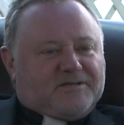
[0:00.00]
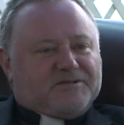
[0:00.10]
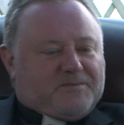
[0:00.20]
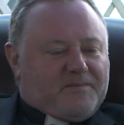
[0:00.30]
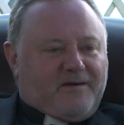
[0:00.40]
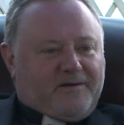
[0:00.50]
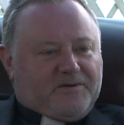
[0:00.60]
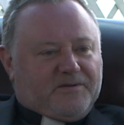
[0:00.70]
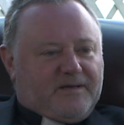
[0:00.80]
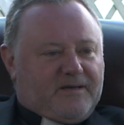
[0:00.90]
system
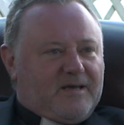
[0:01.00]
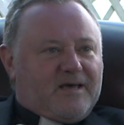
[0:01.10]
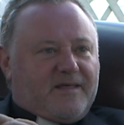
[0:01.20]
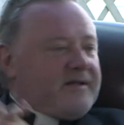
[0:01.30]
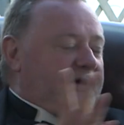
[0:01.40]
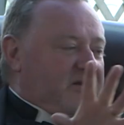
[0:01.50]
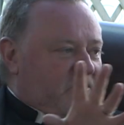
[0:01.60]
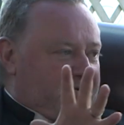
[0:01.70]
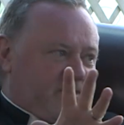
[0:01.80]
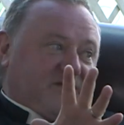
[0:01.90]
going on there. That
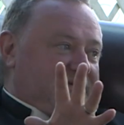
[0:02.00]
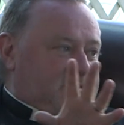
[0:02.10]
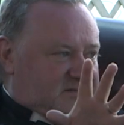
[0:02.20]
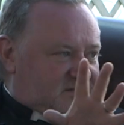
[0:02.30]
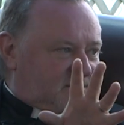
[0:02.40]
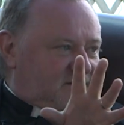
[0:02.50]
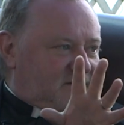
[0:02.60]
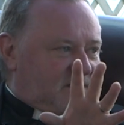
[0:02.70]
no longer exists.